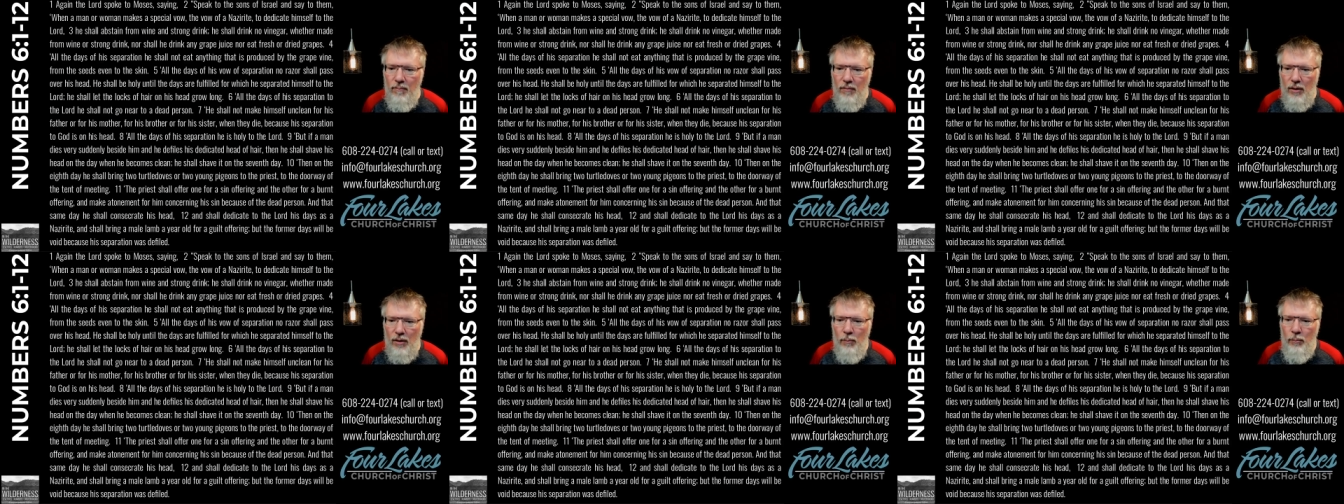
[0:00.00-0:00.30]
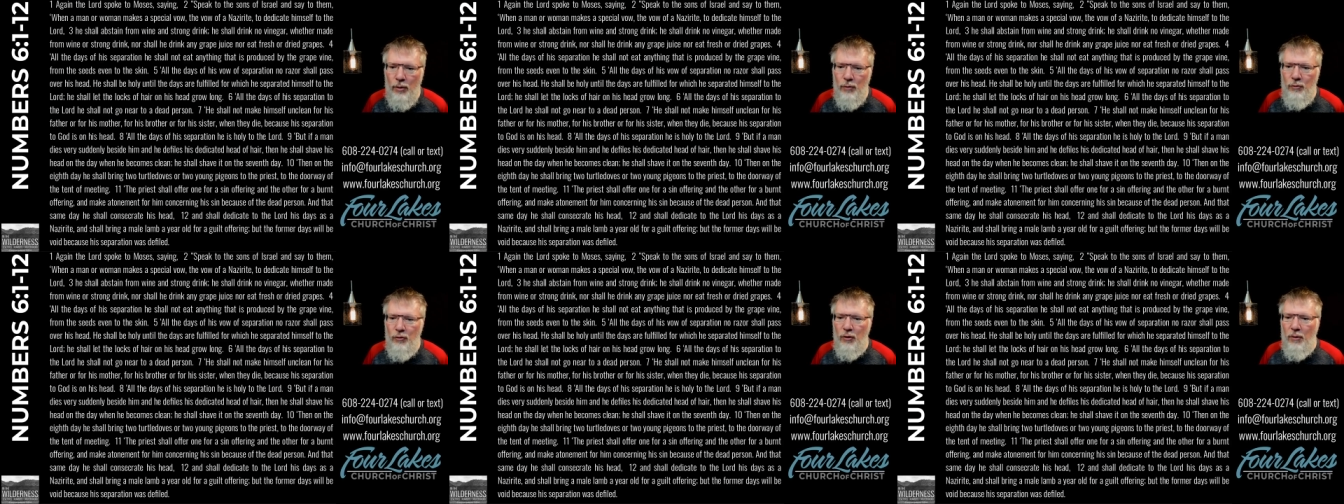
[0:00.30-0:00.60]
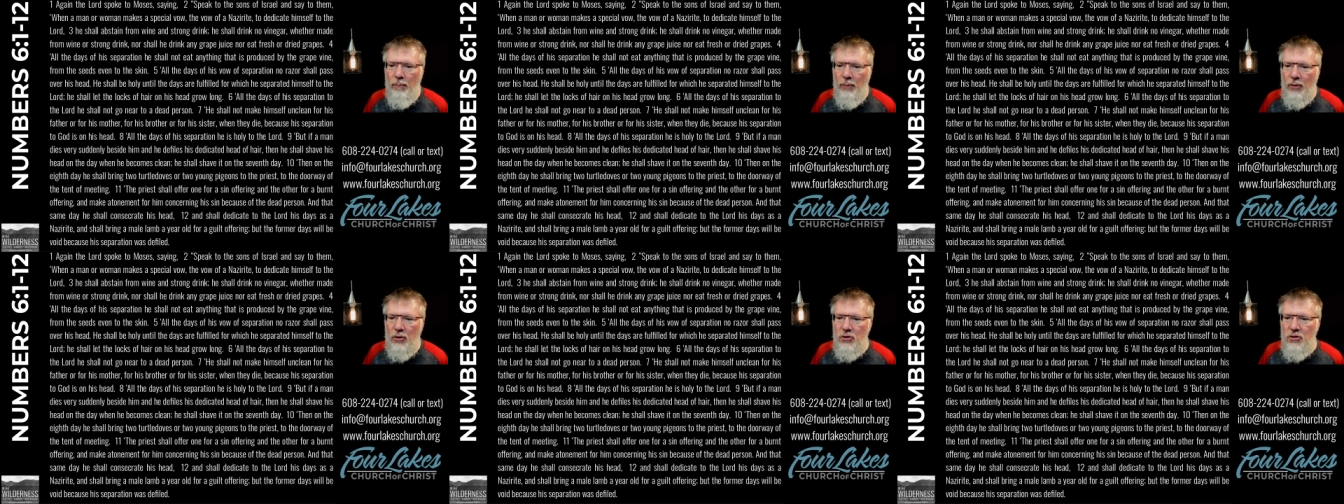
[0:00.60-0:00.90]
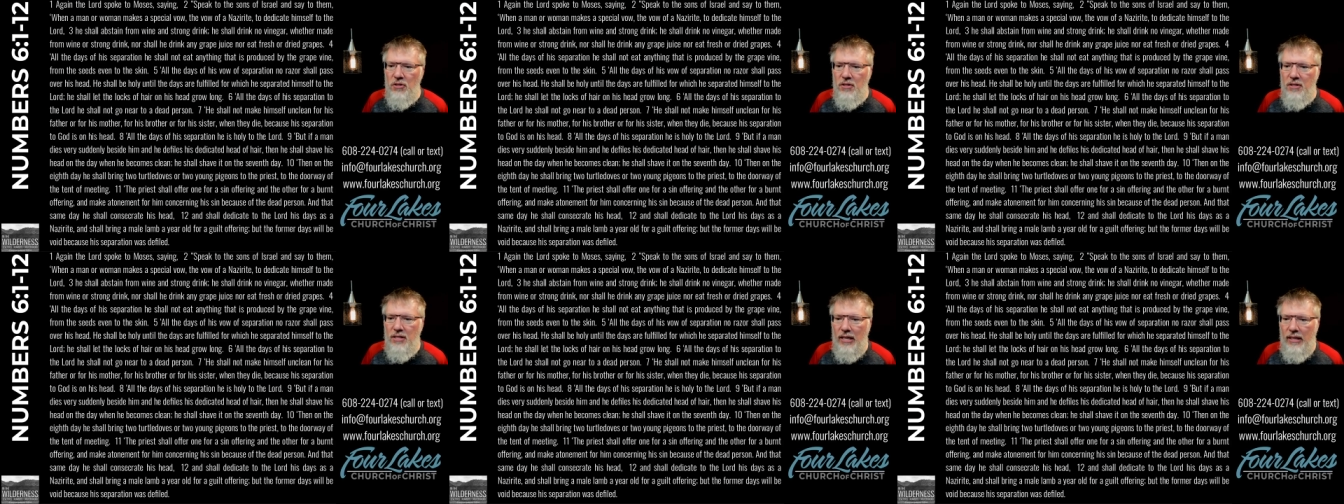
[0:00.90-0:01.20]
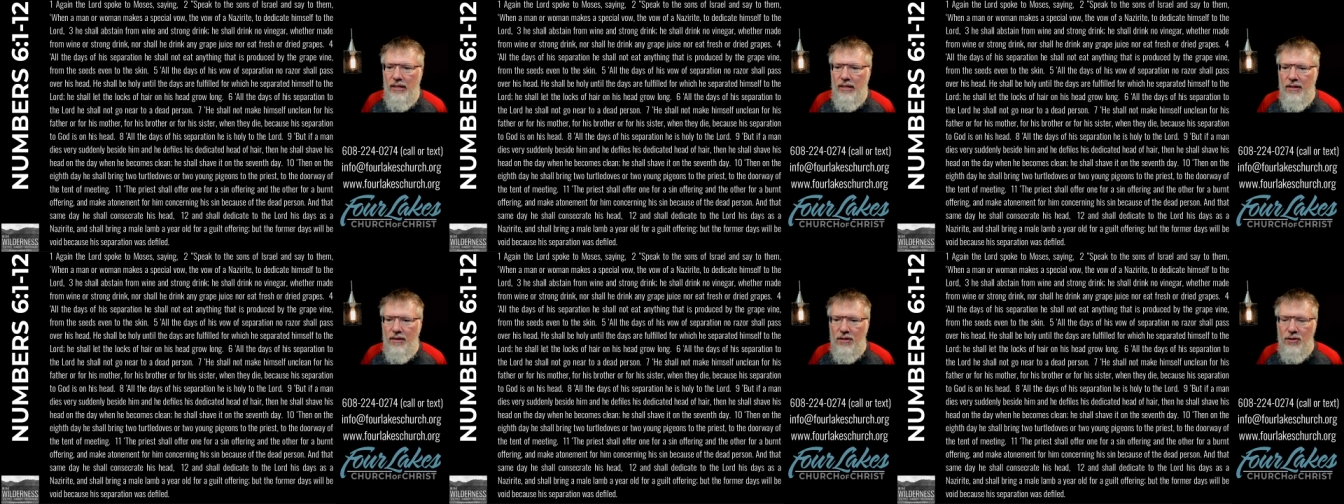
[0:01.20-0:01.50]
but for a person
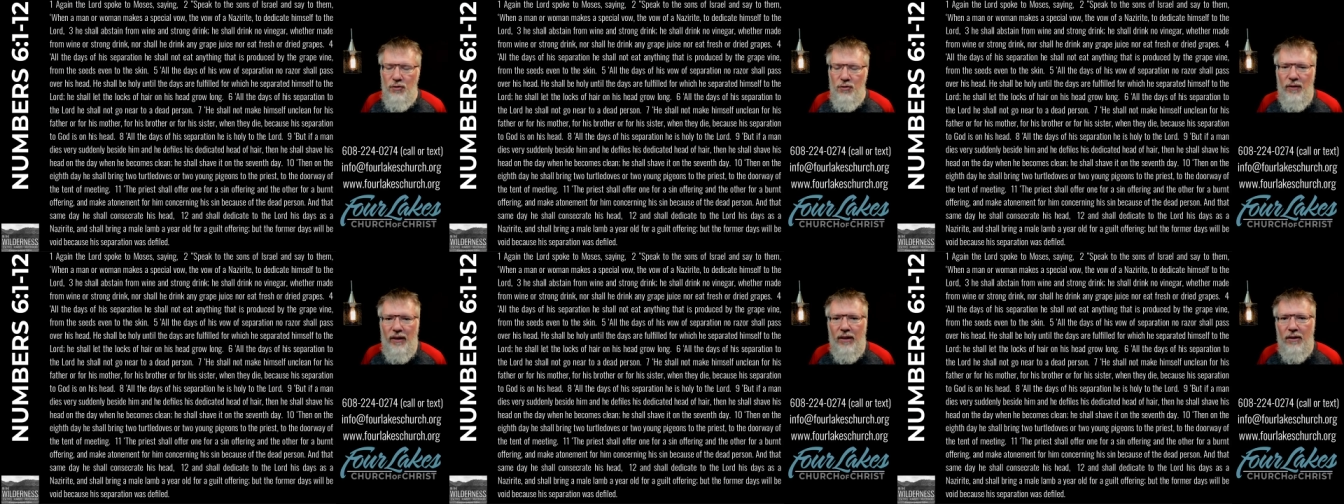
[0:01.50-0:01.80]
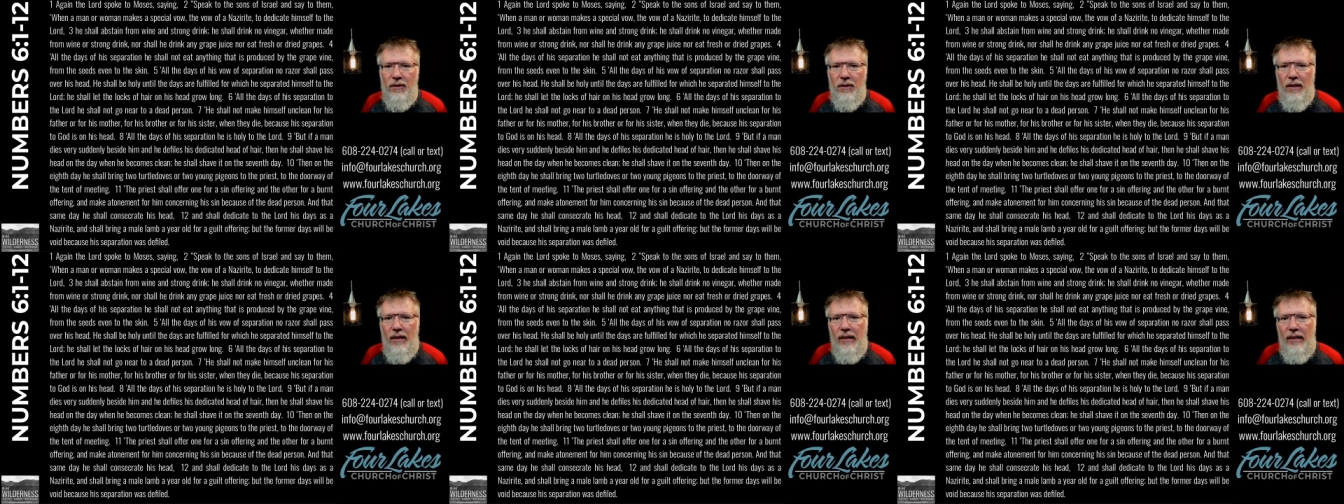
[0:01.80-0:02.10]
taking this vow,